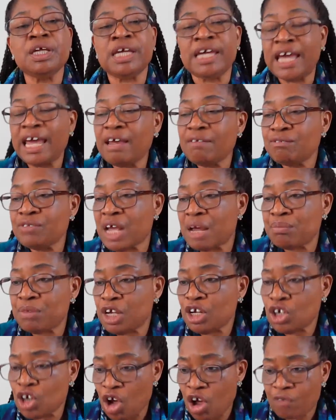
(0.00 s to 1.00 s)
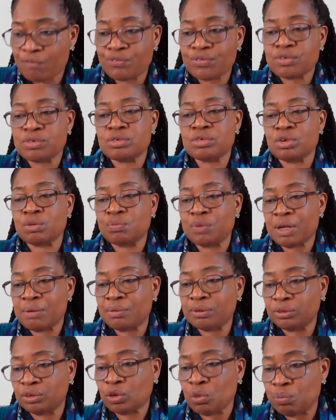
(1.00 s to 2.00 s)
Give them enough to be
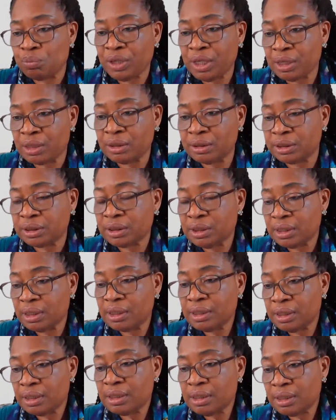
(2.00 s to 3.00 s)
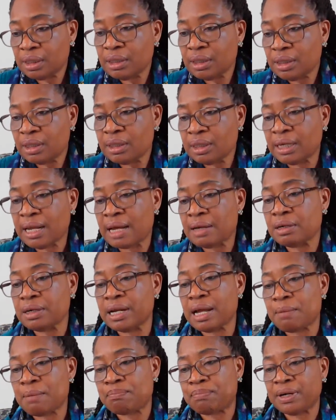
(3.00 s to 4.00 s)
able to build that
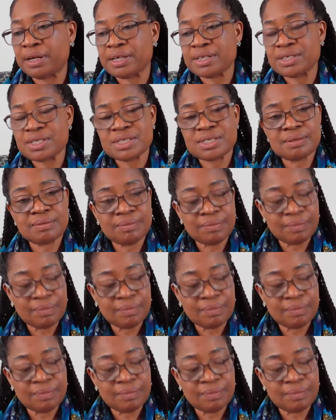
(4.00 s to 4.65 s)
place.